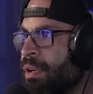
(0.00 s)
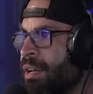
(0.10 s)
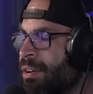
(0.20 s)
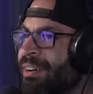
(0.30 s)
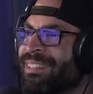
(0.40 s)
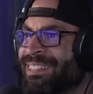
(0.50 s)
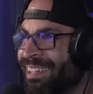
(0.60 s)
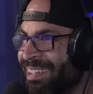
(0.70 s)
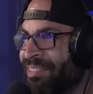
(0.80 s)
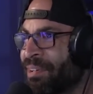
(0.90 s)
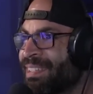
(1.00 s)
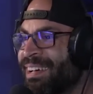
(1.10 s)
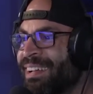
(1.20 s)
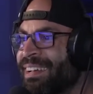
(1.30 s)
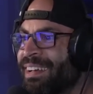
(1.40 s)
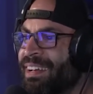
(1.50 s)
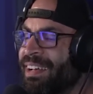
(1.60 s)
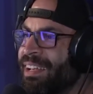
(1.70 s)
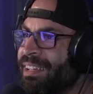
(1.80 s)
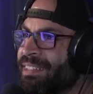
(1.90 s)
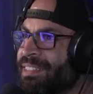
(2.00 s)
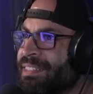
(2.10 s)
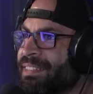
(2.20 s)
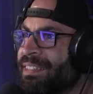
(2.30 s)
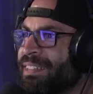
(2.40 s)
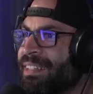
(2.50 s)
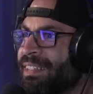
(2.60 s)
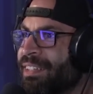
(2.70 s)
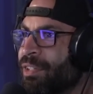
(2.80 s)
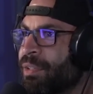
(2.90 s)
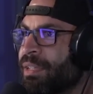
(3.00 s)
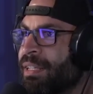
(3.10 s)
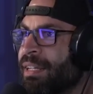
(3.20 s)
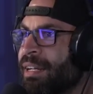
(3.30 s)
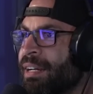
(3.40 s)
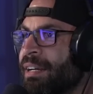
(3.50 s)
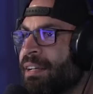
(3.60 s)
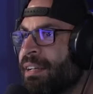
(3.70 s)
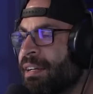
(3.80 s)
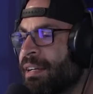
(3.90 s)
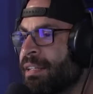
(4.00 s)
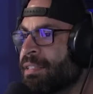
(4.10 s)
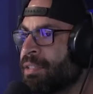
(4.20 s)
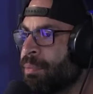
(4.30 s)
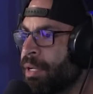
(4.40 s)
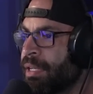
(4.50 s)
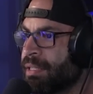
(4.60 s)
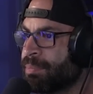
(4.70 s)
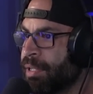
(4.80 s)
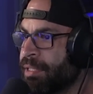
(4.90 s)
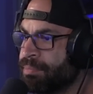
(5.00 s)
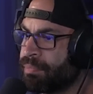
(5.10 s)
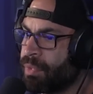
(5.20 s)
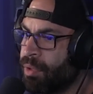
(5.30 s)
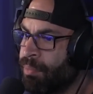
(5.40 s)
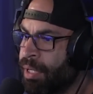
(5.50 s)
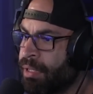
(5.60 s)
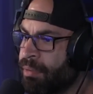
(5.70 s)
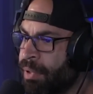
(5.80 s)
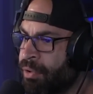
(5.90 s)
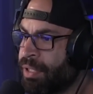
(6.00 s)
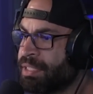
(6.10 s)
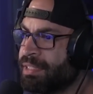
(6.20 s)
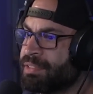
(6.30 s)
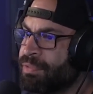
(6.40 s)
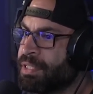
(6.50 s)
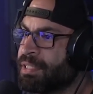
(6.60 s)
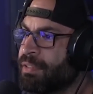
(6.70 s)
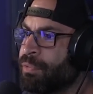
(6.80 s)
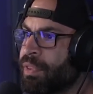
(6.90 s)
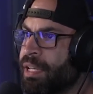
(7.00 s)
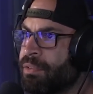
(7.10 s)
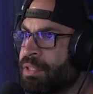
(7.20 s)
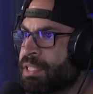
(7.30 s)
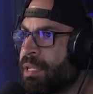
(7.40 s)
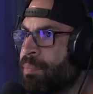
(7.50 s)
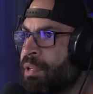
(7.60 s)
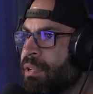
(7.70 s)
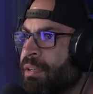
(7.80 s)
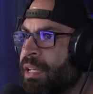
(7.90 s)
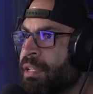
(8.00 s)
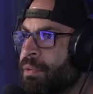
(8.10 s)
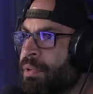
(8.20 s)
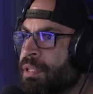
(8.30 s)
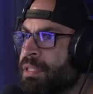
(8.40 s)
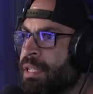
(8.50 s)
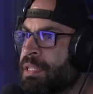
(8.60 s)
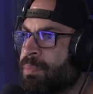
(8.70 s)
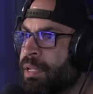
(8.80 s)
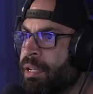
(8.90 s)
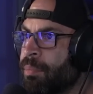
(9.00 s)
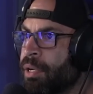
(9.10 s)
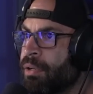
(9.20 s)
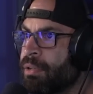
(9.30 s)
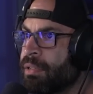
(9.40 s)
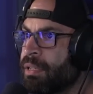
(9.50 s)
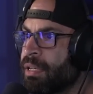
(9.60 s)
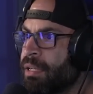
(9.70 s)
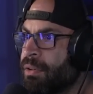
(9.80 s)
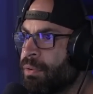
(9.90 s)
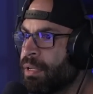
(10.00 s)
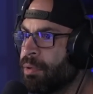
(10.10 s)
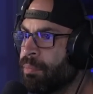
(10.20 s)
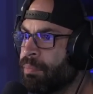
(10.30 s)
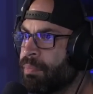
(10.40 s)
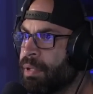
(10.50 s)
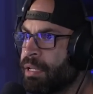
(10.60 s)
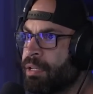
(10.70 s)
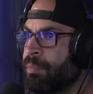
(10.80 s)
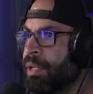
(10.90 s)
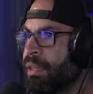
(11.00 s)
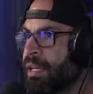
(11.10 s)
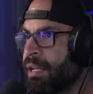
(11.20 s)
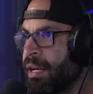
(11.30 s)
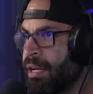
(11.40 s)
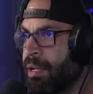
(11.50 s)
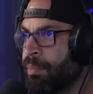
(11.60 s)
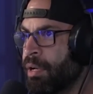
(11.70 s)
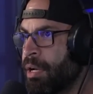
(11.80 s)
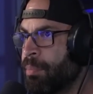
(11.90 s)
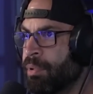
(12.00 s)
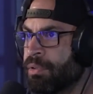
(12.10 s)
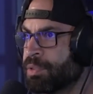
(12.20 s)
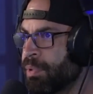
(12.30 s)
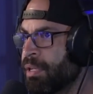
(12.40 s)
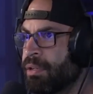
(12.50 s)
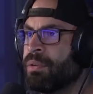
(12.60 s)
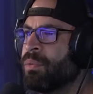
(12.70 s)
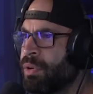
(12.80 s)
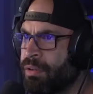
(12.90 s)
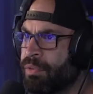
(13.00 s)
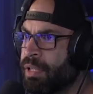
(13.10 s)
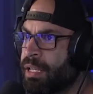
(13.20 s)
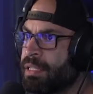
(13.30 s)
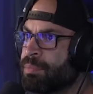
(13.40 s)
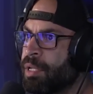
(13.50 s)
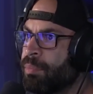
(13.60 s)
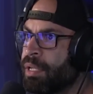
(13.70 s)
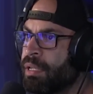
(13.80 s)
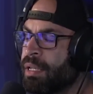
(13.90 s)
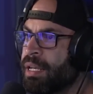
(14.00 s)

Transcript: I'll, I'll check. How about that? And that's pretty high for LDL. Yeah, yeah. And so I guess my my my question is first off with that receptor that you were explaining about earlier, how um, it could be that I am a hyper responder or whatever the case may yeah. be.